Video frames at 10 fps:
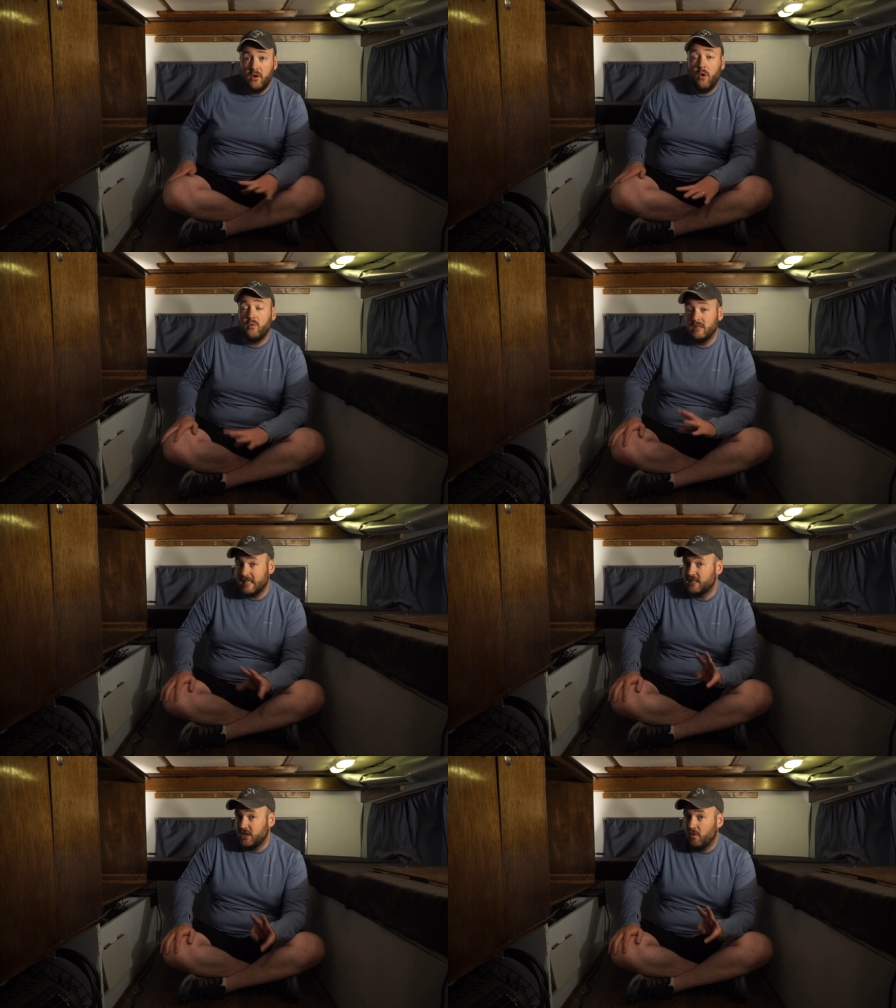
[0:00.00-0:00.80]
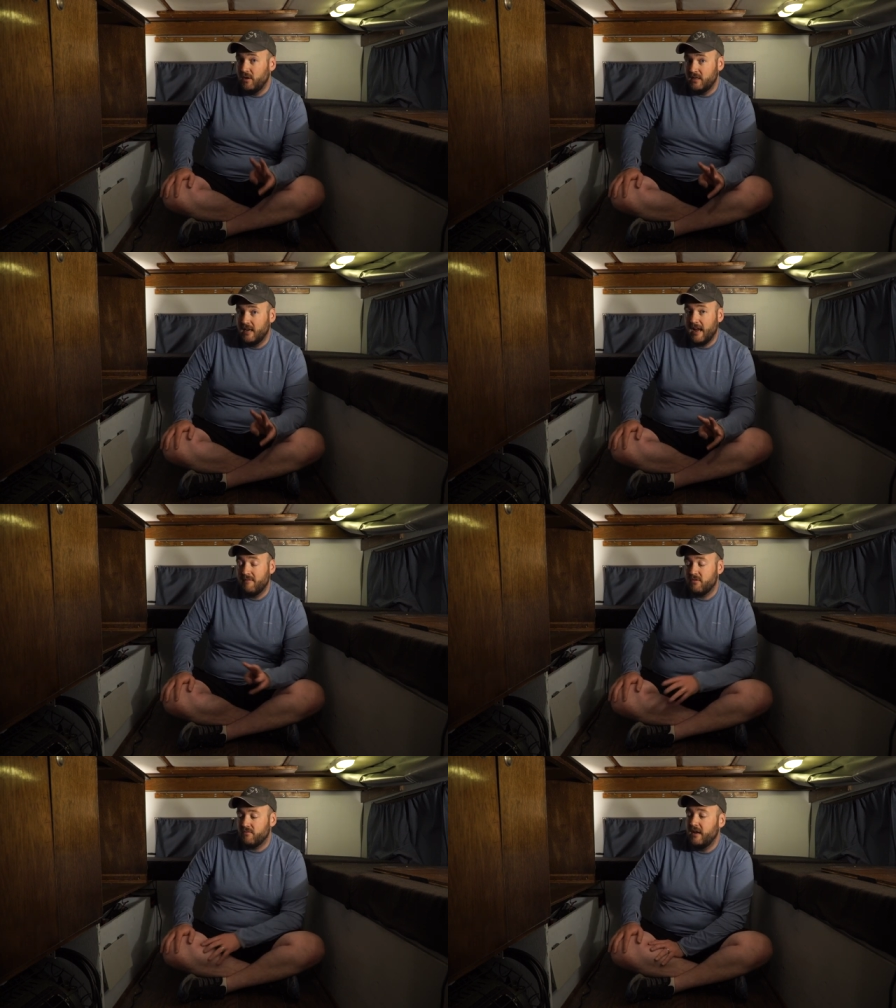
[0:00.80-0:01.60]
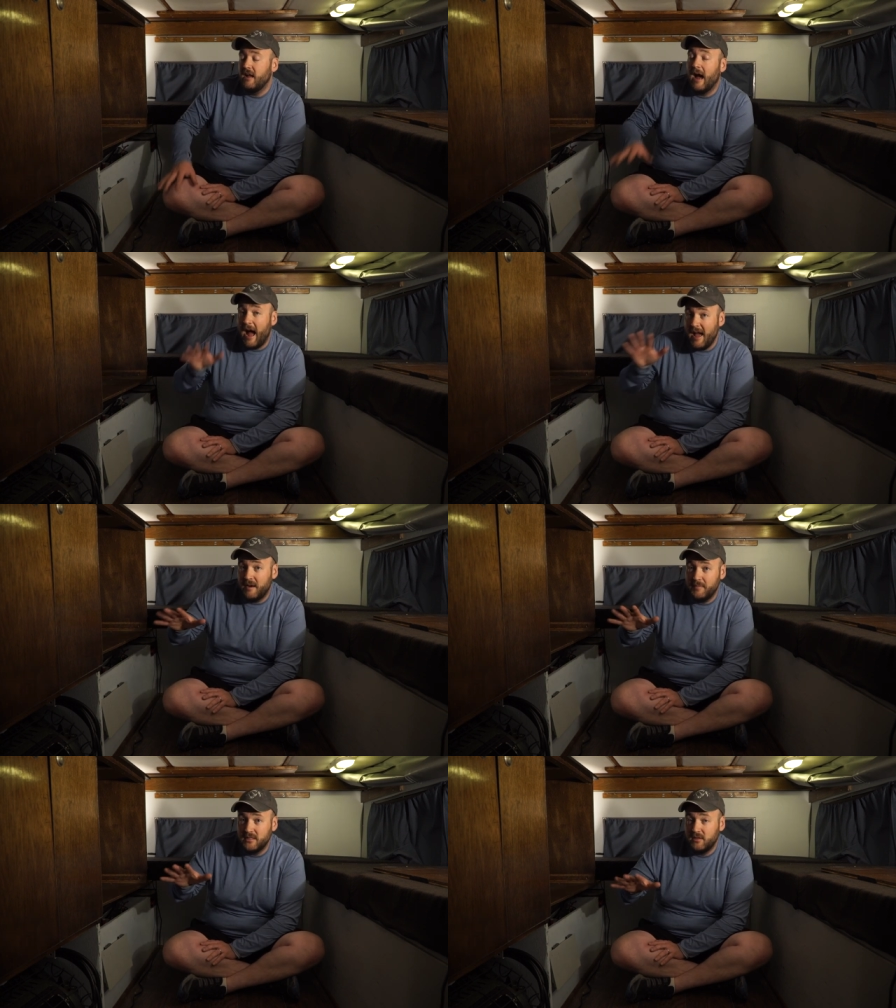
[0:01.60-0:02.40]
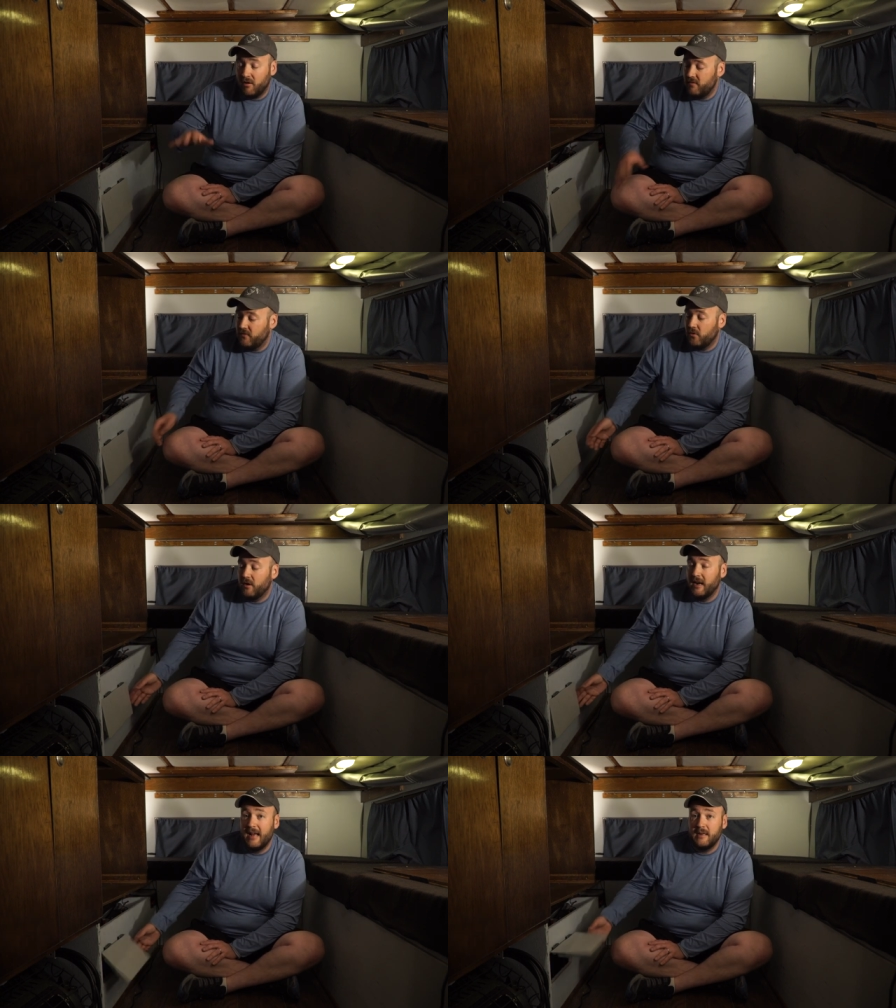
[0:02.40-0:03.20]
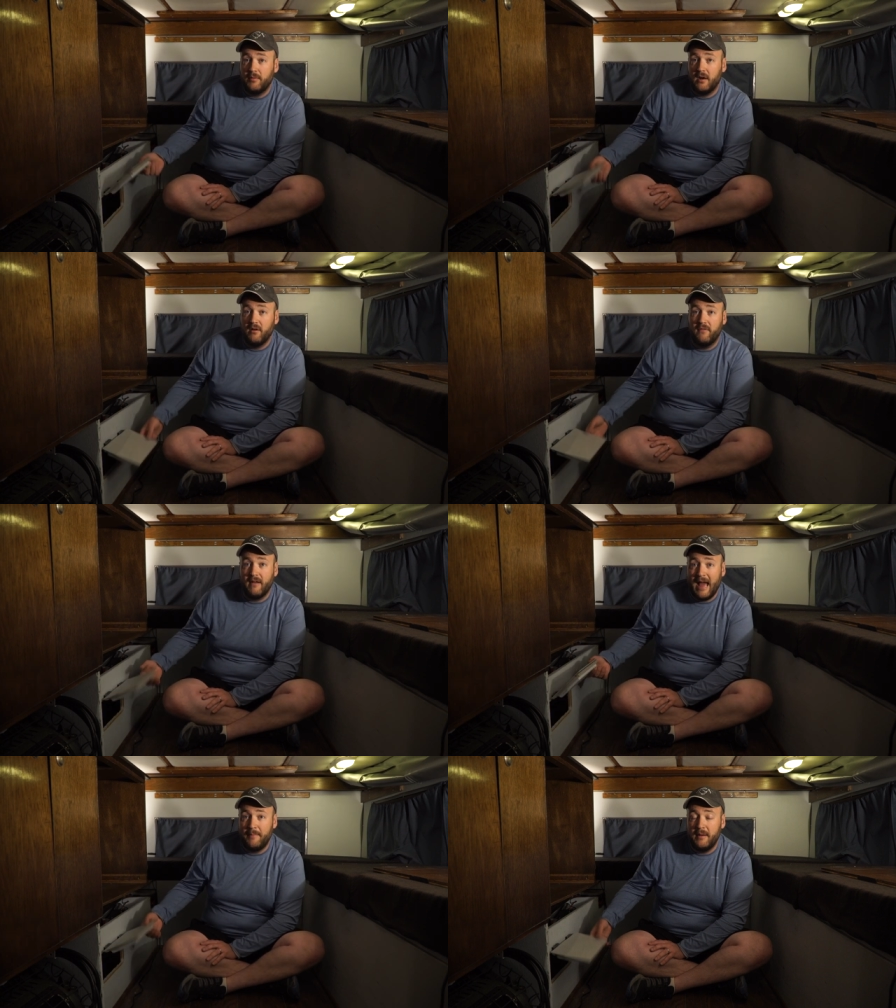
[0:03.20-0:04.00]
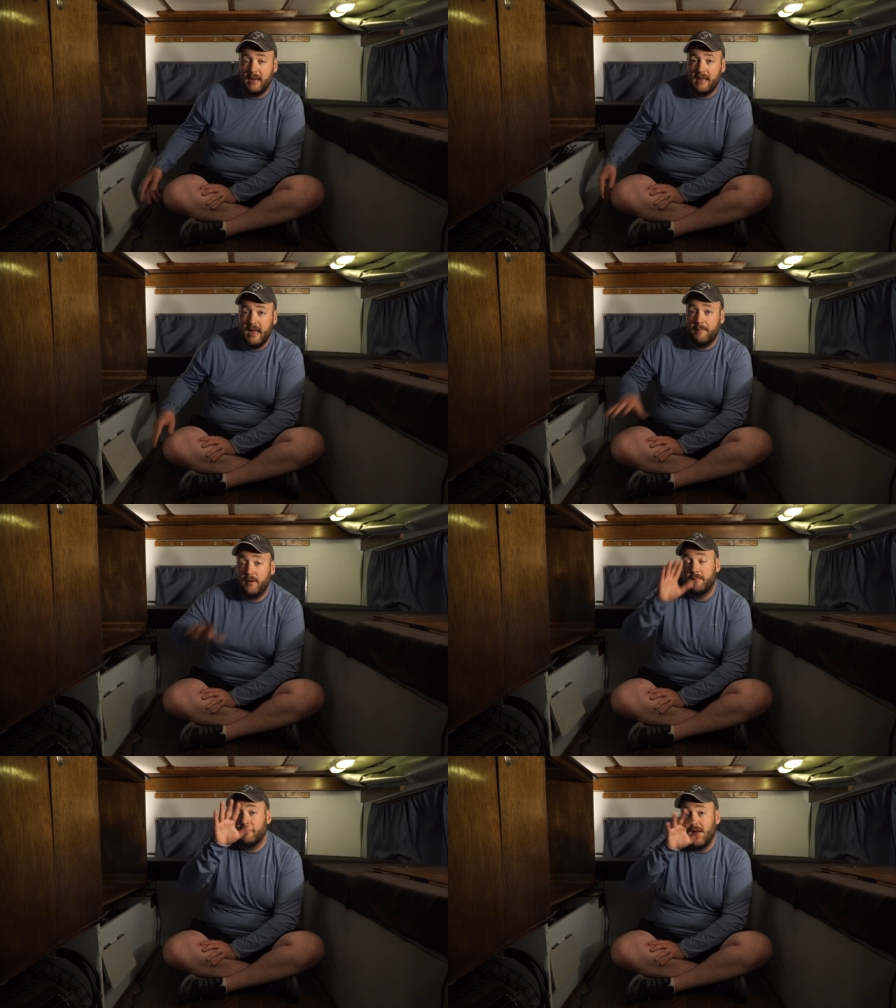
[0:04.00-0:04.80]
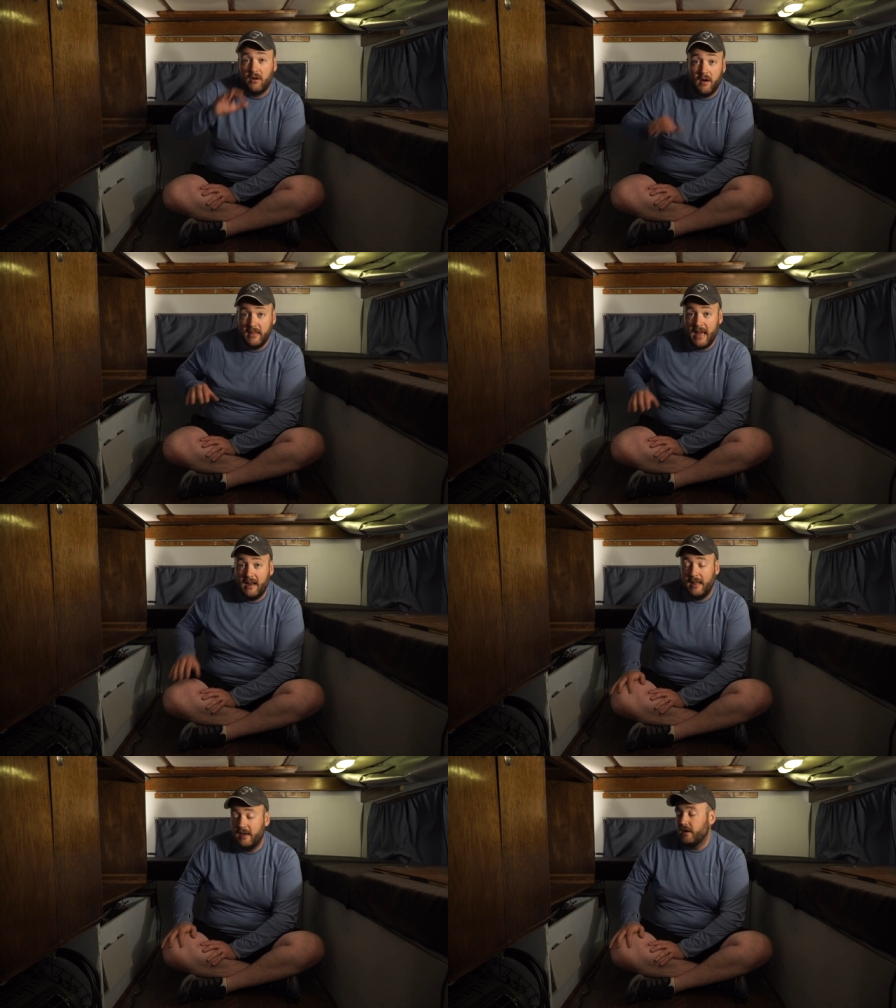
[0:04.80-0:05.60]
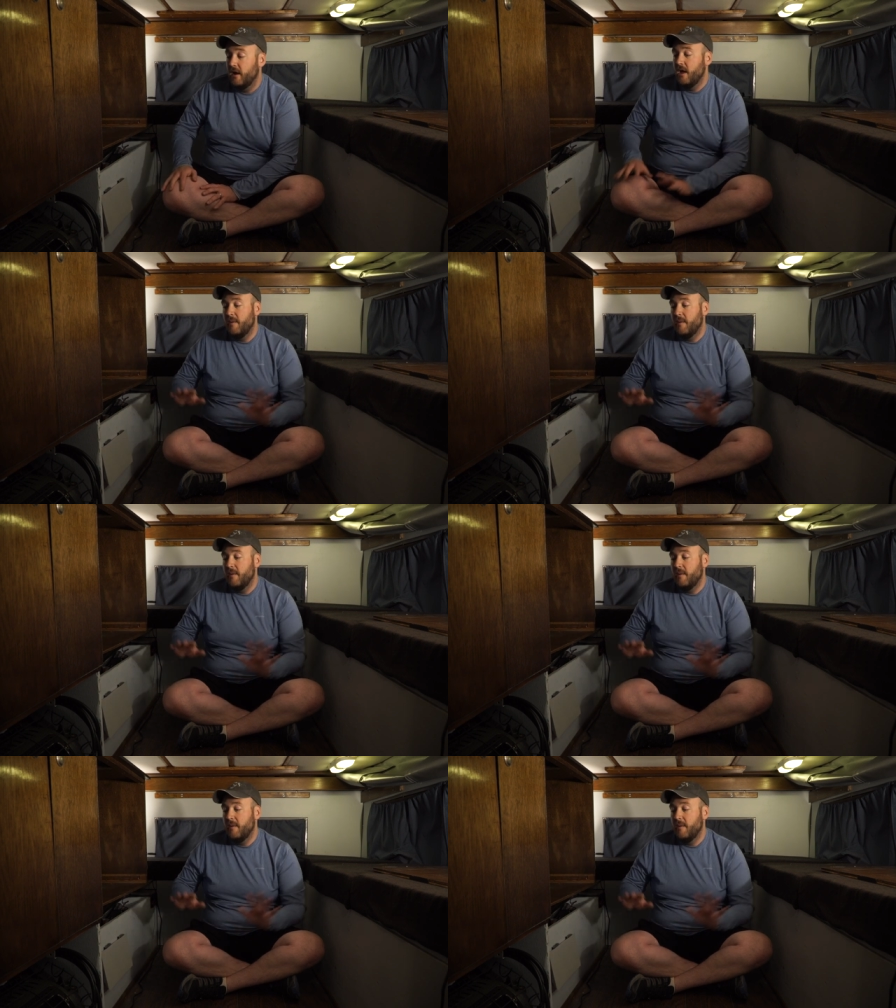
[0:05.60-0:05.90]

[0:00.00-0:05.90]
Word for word: The old ones actually only did have three. I ended up installing four and I had to put a little flap in my camper. I'll cover that later.